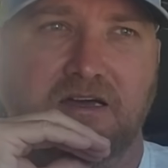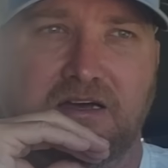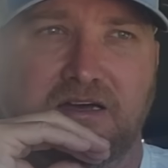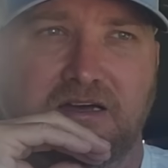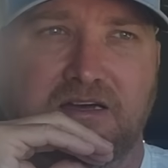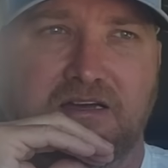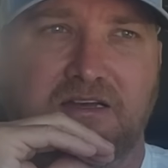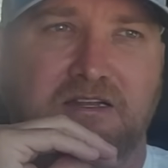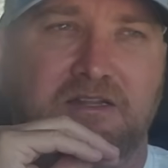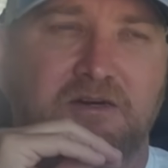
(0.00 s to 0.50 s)

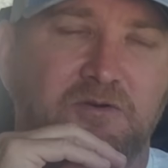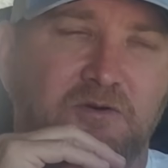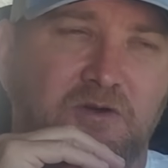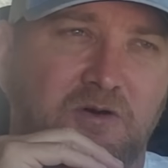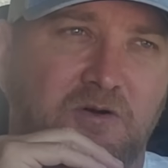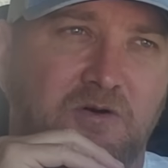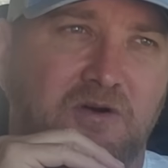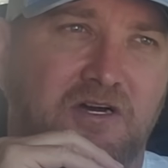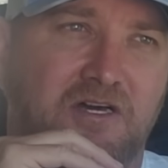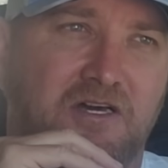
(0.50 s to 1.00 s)
Uh, don't
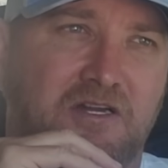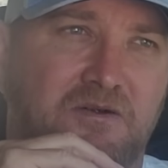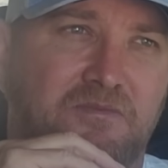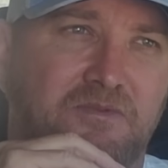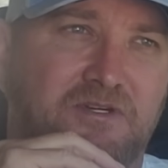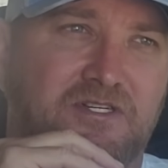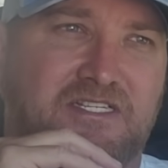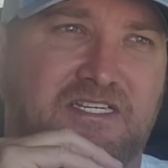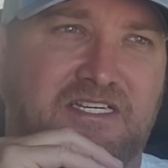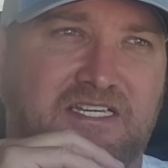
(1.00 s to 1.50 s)
know
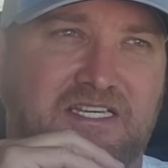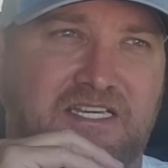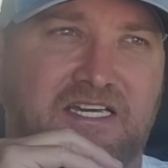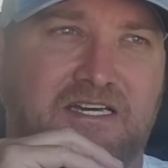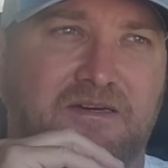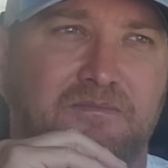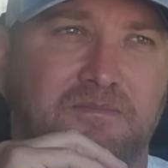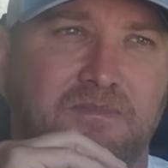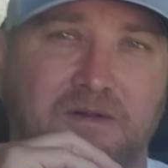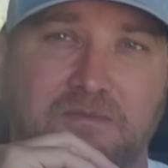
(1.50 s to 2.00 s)
100%
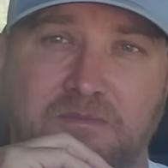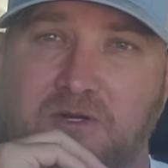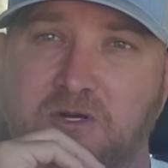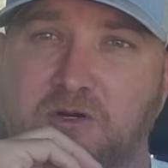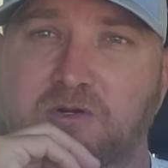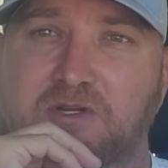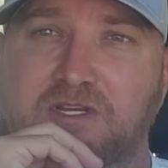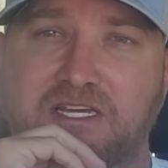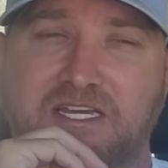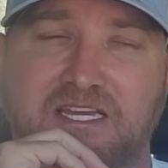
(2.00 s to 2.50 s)
yet, but I'm
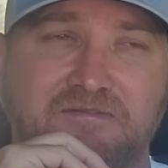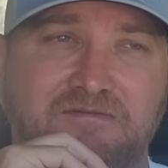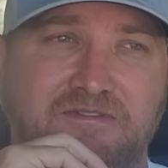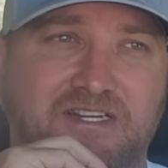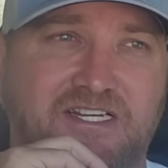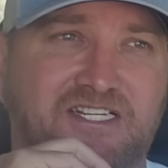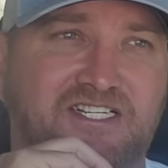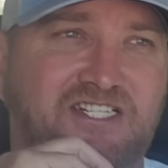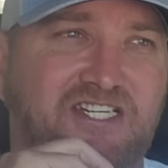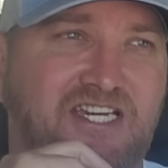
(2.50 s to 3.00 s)
going to give
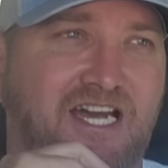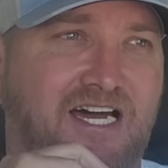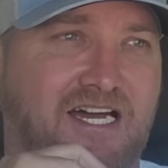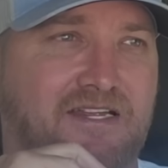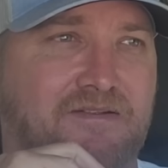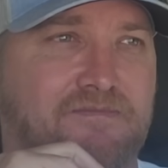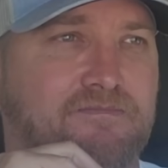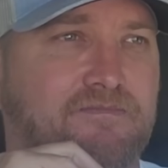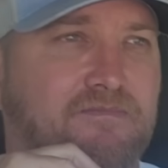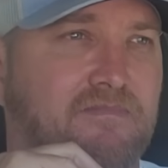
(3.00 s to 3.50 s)
it a shot.
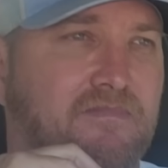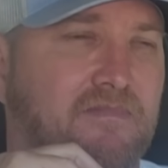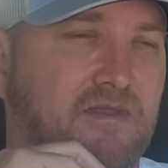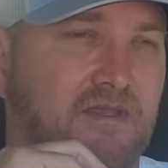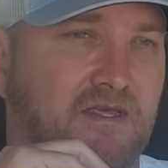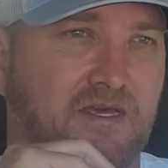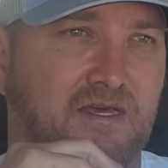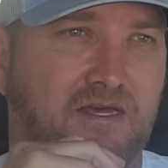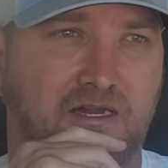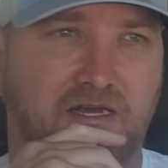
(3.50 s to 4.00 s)

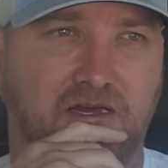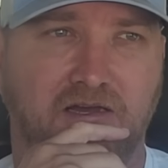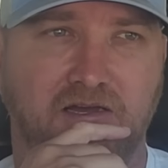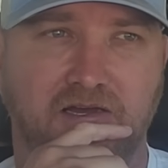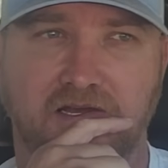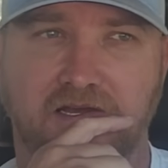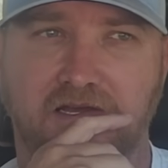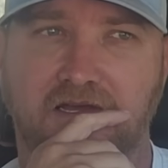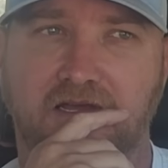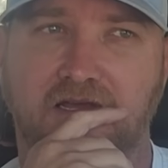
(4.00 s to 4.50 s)
And
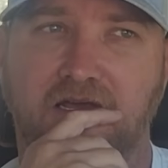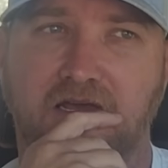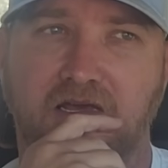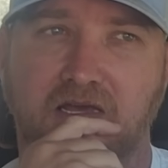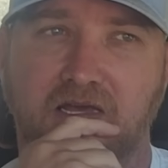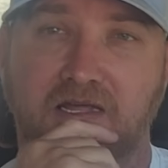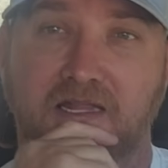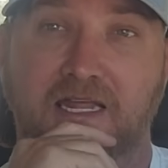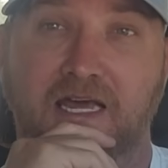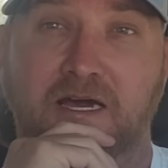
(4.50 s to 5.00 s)

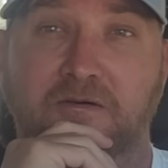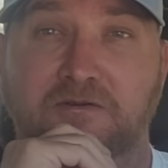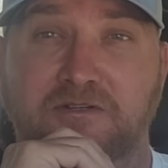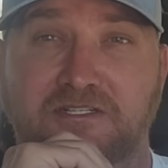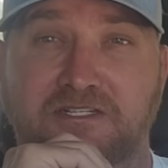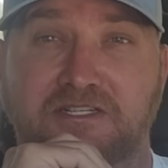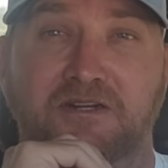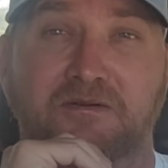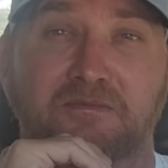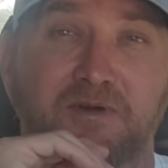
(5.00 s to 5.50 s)
uh, that
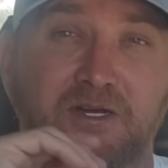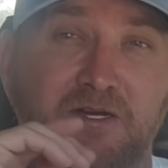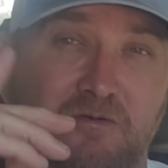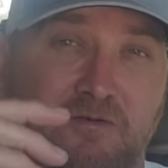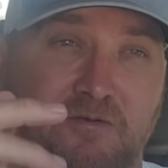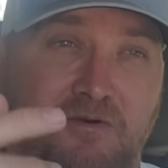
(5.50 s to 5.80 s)
one's going to be a